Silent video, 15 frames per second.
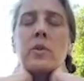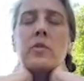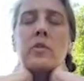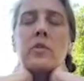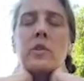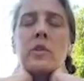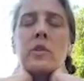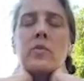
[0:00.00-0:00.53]

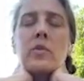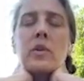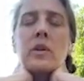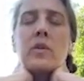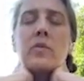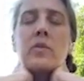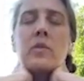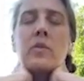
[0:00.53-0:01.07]
person in
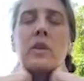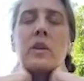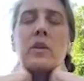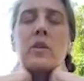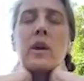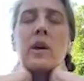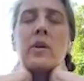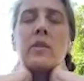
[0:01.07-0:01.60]
front of you that
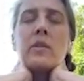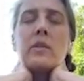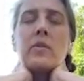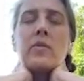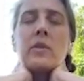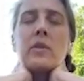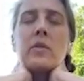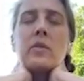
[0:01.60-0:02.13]
you're having
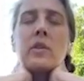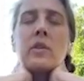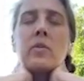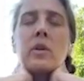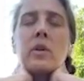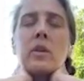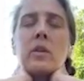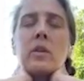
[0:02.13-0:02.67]
difficulty
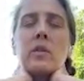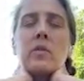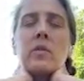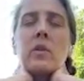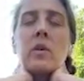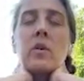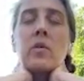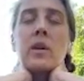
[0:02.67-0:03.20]
with,
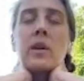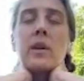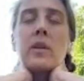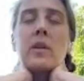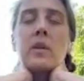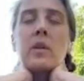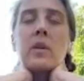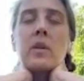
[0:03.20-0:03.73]
knowing